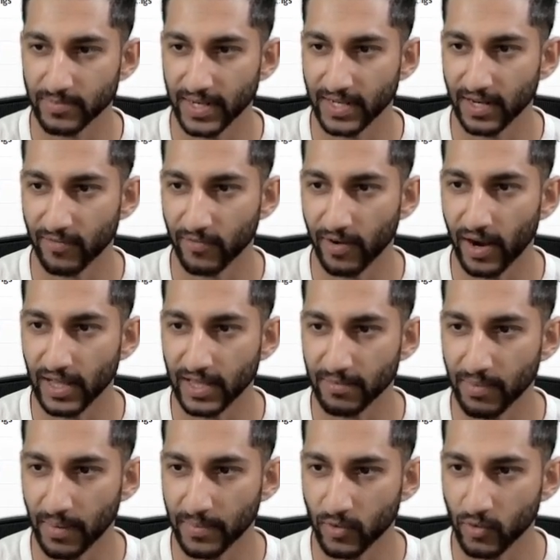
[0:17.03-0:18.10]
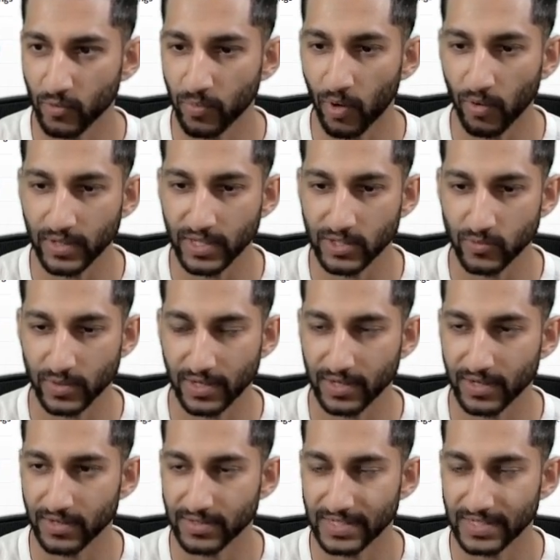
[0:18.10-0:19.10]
breakdown for Alibaba Group Holdings with the